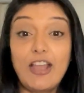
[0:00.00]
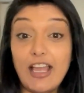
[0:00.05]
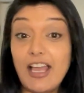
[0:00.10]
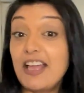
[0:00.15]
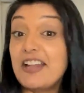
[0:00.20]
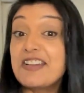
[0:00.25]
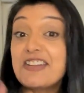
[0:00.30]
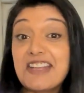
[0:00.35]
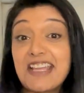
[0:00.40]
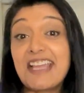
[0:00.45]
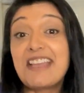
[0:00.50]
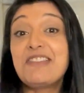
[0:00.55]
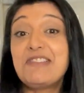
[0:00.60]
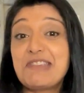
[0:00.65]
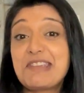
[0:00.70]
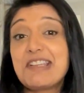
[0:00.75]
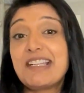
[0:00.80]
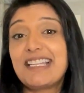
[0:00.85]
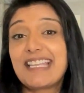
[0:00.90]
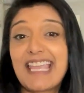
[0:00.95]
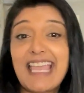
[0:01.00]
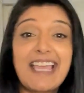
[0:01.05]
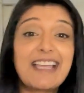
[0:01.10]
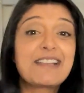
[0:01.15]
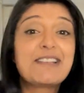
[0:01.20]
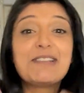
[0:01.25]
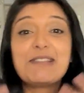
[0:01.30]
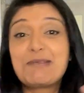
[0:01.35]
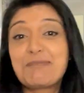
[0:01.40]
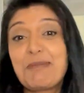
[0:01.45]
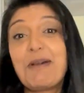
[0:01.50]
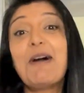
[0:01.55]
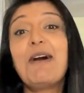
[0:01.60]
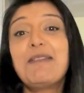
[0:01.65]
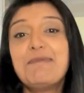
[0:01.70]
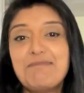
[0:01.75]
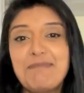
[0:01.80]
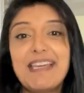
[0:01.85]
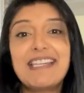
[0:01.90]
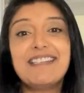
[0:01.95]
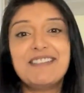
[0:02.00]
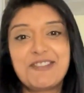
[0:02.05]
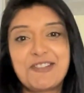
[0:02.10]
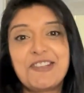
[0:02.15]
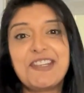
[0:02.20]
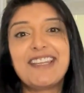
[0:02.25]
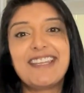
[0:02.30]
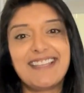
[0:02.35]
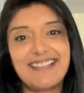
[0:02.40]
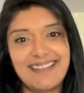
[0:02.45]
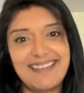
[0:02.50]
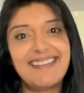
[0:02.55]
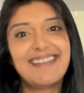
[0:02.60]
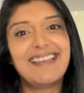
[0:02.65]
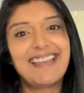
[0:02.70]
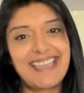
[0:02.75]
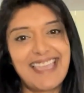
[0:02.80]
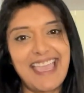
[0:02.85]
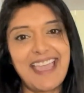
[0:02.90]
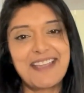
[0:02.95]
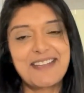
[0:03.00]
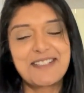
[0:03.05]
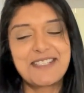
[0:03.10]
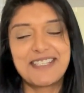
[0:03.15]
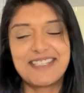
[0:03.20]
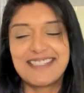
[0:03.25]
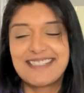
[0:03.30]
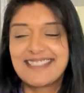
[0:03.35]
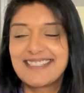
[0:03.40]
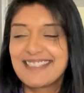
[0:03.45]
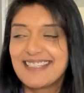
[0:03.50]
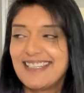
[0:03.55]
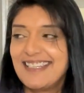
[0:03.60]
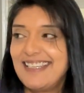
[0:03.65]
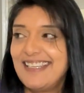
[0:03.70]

I don't know how you kill a cactus, but I managed to kill a cactus.